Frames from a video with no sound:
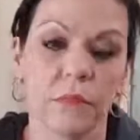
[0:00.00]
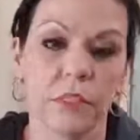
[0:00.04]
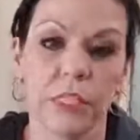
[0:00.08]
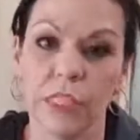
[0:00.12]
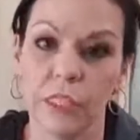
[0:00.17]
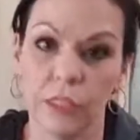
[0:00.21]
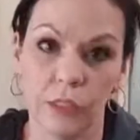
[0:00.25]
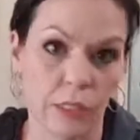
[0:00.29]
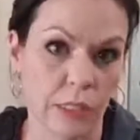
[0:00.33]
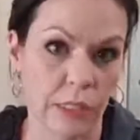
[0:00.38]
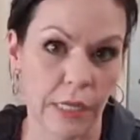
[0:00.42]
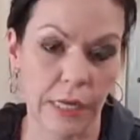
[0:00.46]

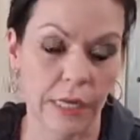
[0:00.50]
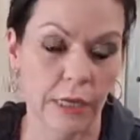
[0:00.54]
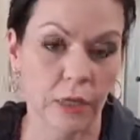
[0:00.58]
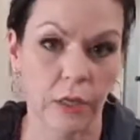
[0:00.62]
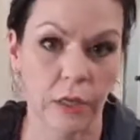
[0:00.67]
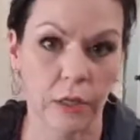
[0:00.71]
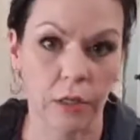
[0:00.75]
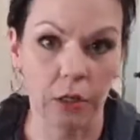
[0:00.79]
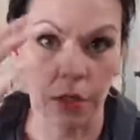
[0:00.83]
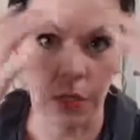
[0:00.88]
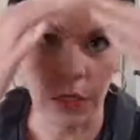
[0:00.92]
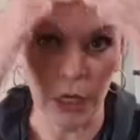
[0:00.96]
years
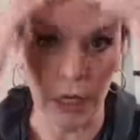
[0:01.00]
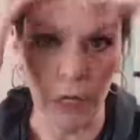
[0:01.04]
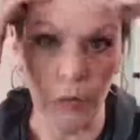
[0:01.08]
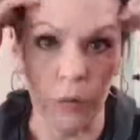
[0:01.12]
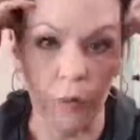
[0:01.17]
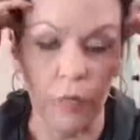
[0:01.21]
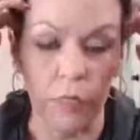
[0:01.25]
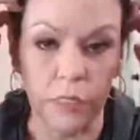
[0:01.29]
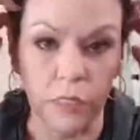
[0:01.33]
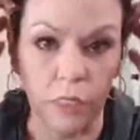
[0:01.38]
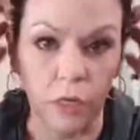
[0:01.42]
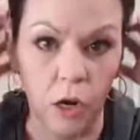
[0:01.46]
later,
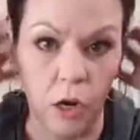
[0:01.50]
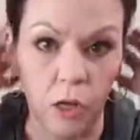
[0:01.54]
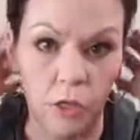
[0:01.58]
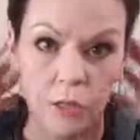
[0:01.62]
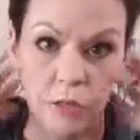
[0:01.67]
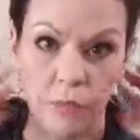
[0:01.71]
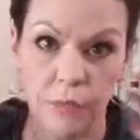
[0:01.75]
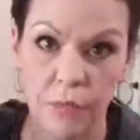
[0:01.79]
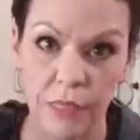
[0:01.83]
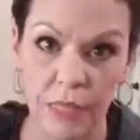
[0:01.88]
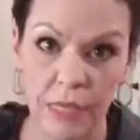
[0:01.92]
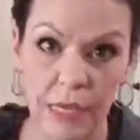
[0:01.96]
it's an
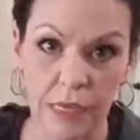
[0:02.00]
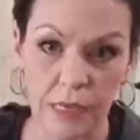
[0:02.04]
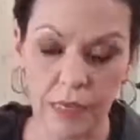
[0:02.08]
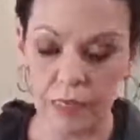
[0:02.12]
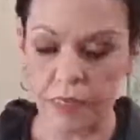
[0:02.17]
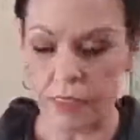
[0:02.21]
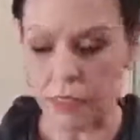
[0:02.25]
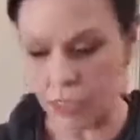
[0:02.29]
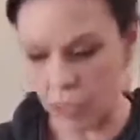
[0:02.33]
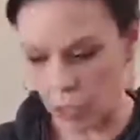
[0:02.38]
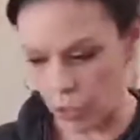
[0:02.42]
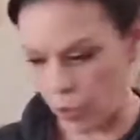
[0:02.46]
awesome thing.
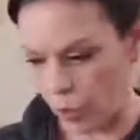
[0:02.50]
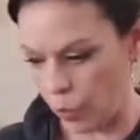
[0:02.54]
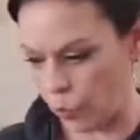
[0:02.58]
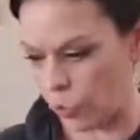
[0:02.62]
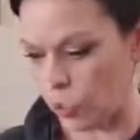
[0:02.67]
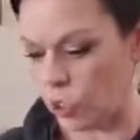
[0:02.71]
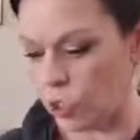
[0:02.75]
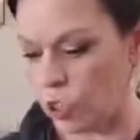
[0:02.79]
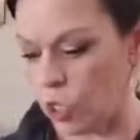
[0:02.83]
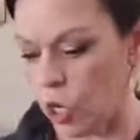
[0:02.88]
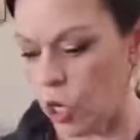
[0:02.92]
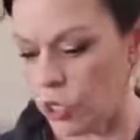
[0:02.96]
So I
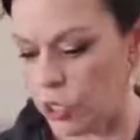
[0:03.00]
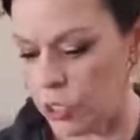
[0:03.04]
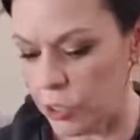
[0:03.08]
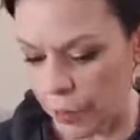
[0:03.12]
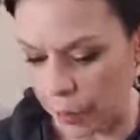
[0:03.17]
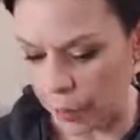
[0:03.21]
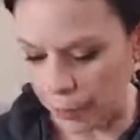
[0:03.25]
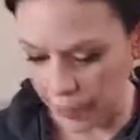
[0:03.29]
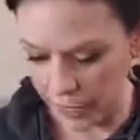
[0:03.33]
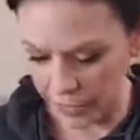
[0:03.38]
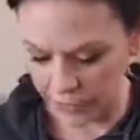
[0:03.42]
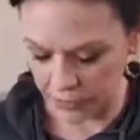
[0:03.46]
wanted to talk to
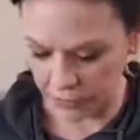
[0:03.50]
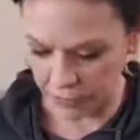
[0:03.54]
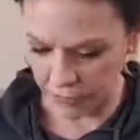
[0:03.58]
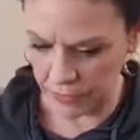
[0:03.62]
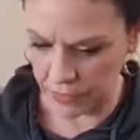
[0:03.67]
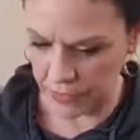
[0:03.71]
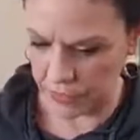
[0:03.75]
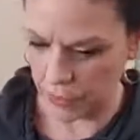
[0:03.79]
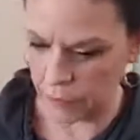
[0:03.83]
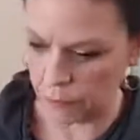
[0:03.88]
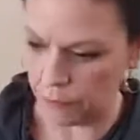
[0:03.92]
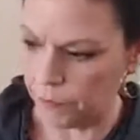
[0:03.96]
you about passive
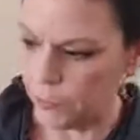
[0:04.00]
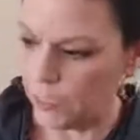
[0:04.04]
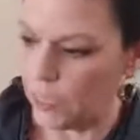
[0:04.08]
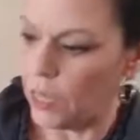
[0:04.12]
income.